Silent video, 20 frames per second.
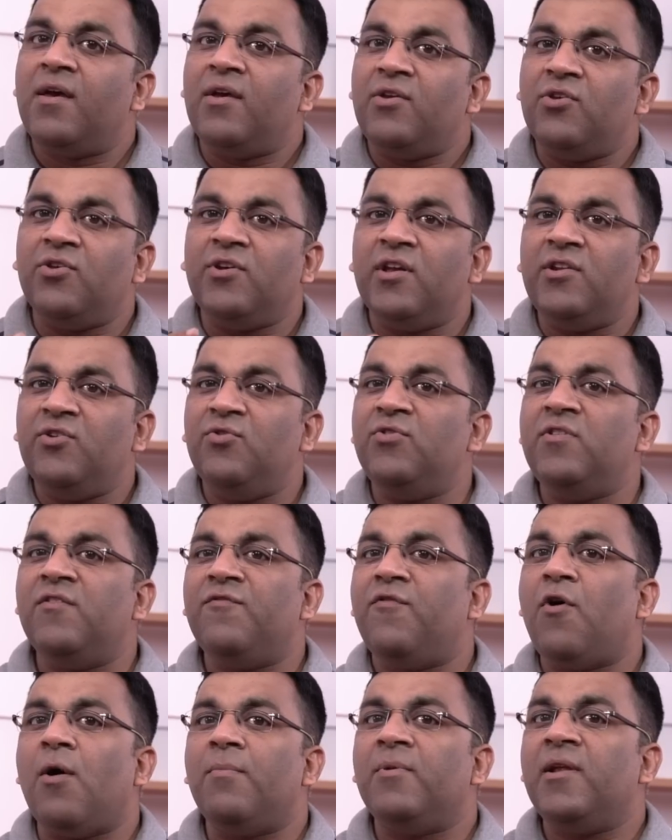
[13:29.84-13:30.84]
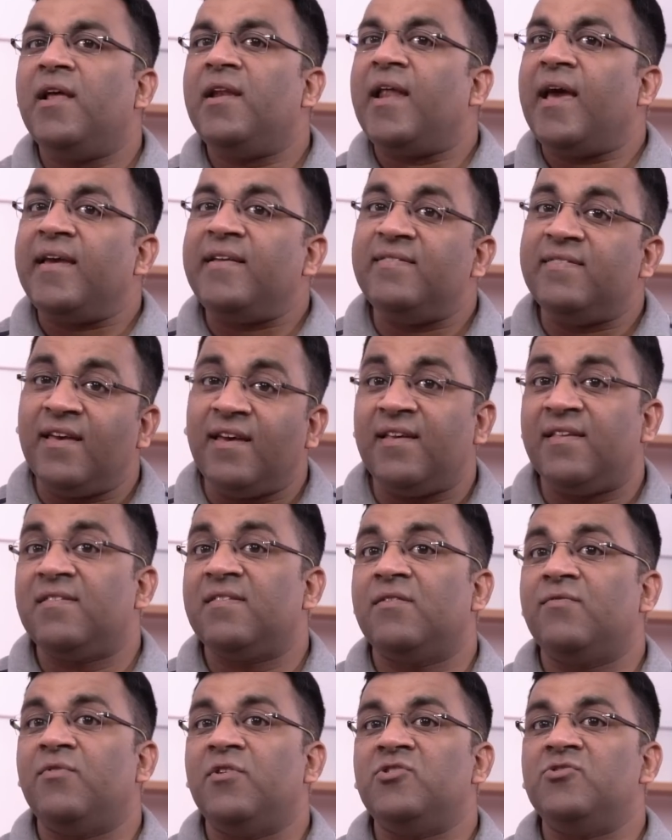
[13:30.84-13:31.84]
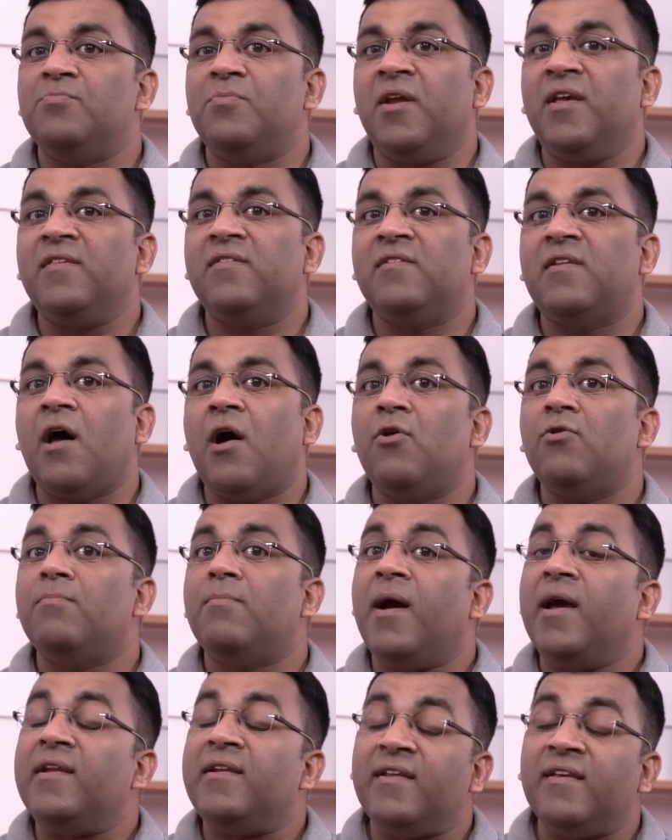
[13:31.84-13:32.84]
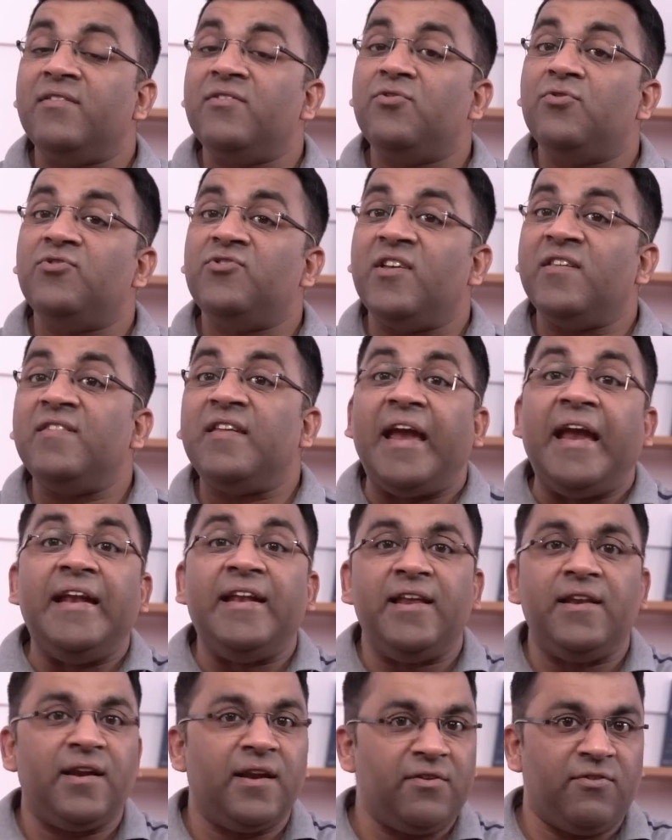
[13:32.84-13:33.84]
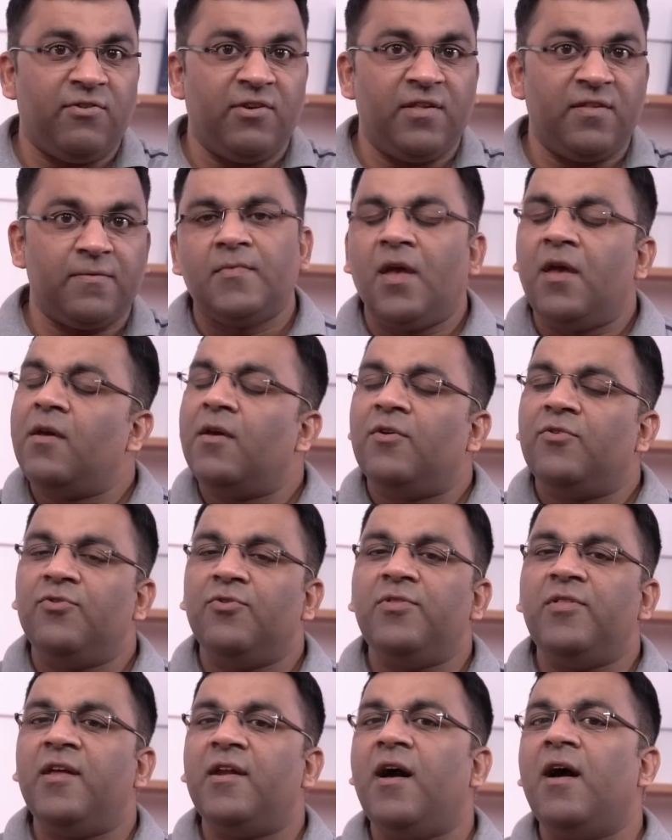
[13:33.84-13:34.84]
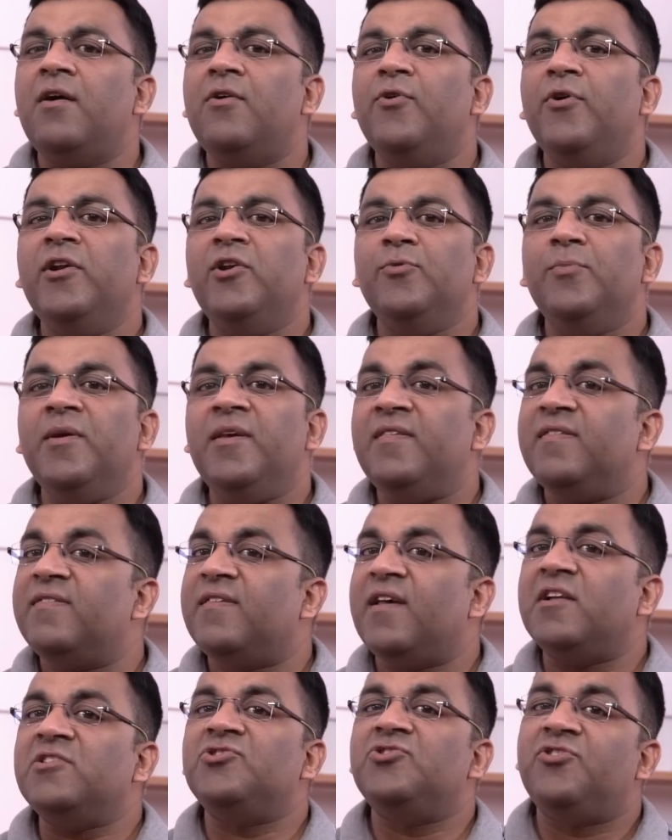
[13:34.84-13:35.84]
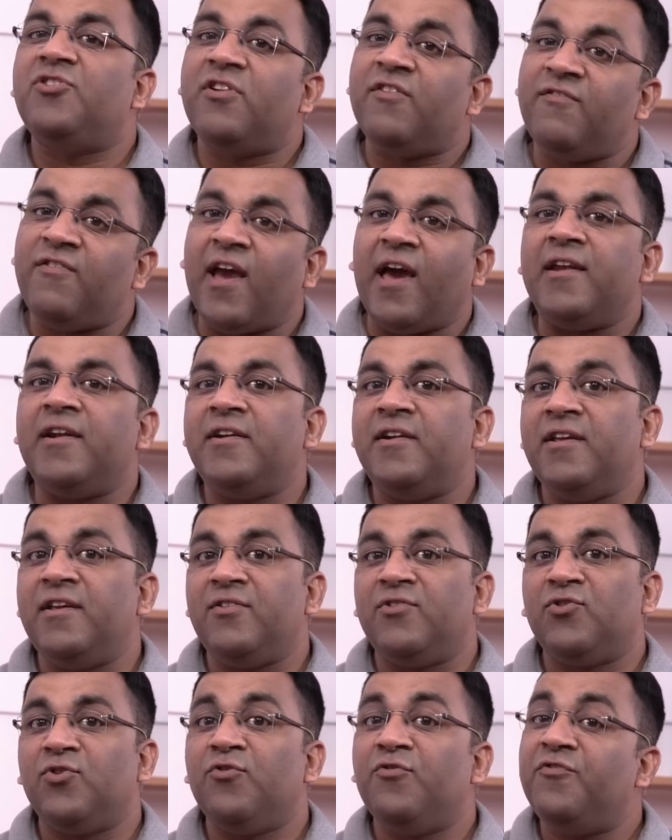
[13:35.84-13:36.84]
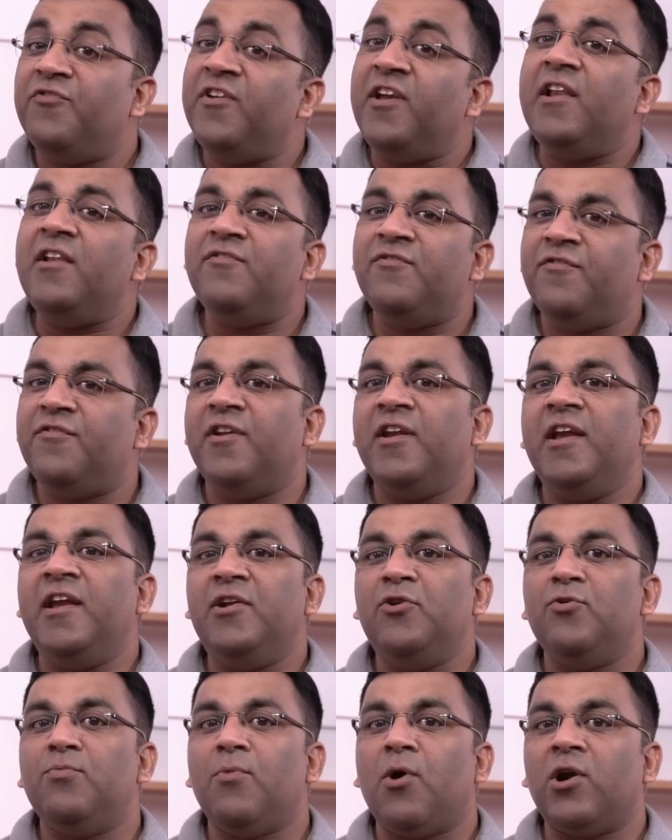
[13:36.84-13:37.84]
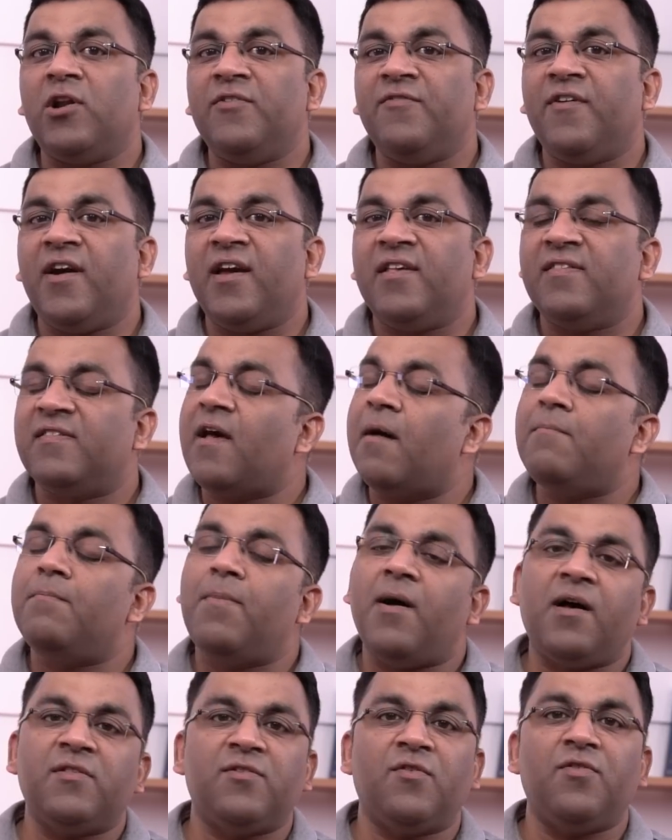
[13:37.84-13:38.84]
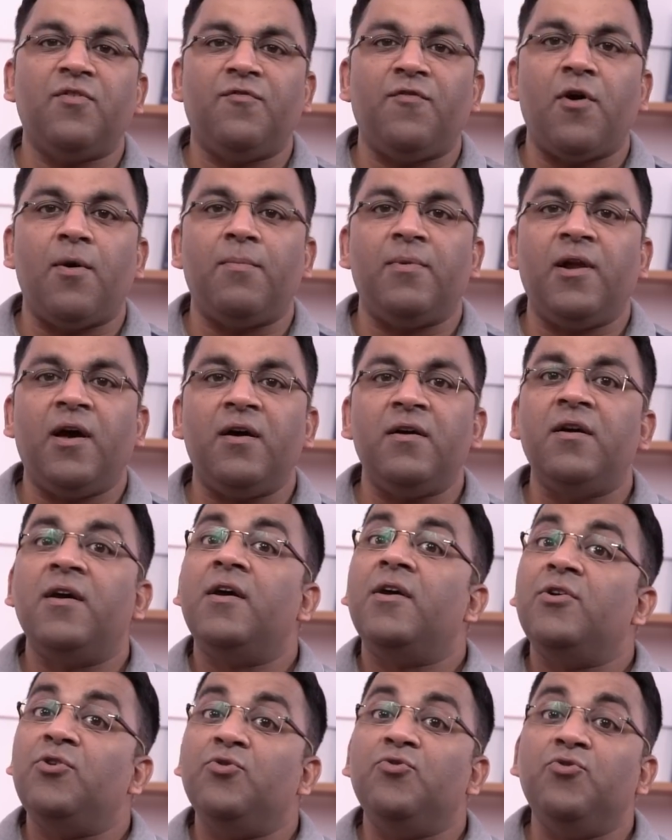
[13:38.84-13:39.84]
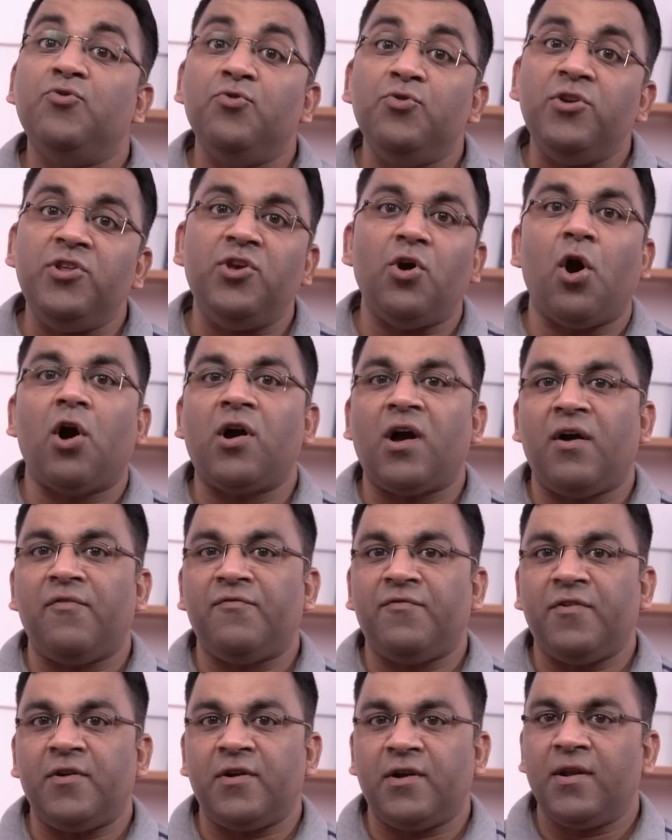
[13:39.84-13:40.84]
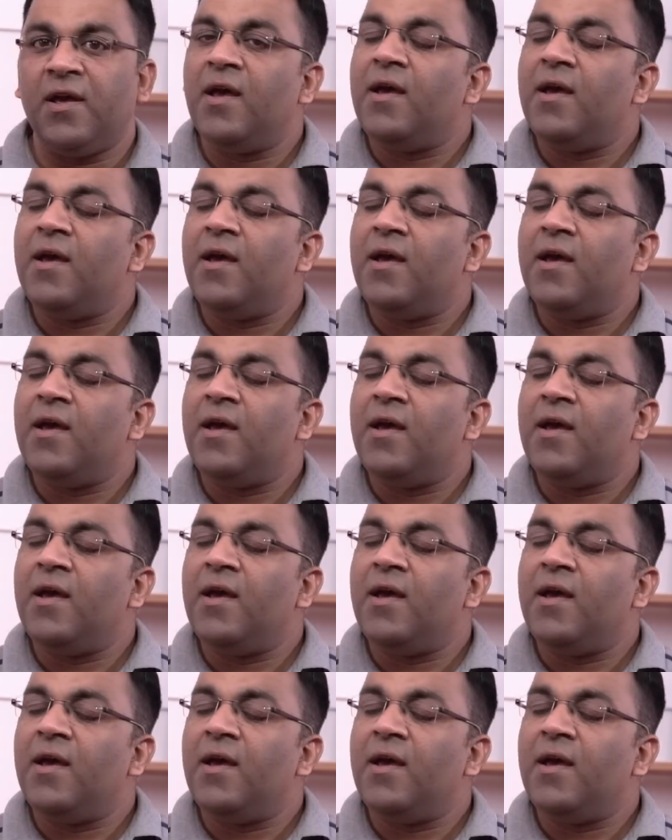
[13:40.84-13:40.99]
you can use a formula like this, which brings down my list to just 18 entries. So there are going to be such trivialities, so feel free to modify some parts of the formula to suit your comfort.